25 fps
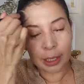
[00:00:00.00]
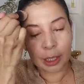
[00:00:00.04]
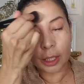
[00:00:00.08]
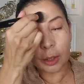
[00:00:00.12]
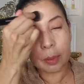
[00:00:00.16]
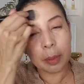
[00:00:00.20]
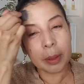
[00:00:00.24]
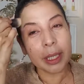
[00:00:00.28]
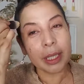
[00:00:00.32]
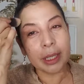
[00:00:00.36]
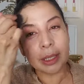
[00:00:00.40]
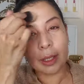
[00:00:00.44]
just
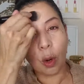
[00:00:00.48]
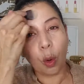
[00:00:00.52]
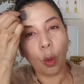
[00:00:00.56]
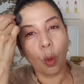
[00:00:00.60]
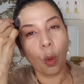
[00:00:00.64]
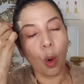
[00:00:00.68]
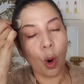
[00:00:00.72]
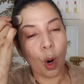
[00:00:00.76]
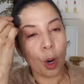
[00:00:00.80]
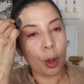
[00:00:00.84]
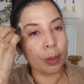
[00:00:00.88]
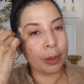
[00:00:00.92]
because it
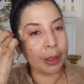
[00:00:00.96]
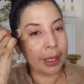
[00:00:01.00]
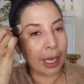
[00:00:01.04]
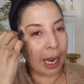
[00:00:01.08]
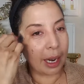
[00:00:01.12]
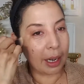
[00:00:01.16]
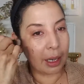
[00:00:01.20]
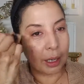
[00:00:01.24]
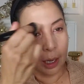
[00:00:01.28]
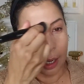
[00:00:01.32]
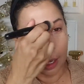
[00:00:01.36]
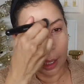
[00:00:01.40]
warms
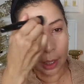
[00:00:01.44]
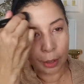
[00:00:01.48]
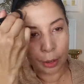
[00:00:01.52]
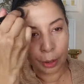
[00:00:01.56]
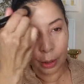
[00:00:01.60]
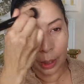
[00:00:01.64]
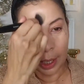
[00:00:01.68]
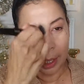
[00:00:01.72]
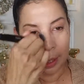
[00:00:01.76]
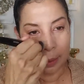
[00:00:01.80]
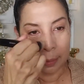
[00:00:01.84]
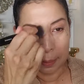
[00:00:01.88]
that color
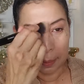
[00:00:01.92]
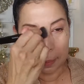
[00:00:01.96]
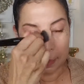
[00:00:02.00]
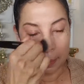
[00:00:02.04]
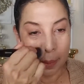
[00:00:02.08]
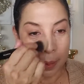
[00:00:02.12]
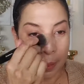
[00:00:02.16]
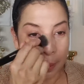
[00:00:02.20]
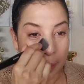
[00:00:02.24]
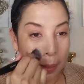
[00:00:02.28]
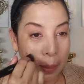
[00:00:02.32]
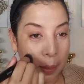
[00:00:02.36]
up
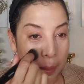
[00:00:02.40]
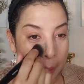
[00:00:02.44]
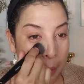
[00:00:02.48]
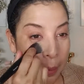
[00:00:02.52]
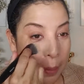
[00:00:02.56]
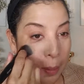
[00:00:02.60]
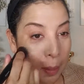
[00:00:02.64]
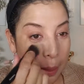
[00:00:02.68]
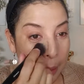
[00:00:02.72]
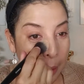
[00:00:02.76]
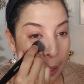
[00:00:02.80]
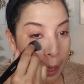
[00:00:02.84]

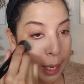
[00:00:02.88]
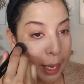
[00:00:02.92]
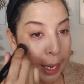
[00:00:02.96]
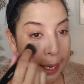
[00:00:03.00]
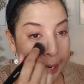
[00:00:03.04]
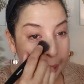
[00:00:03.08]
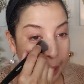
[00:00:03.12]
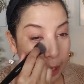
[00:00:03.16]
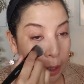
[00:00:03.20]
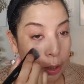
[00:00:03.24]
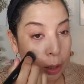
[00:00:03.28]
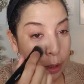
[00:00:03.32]

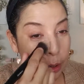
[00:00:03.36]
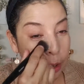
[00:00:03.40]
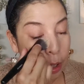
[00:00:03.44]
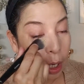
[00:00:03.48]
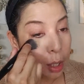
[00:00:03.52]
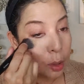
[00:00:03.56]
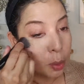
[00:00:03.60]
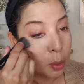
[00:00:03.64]
and it goes on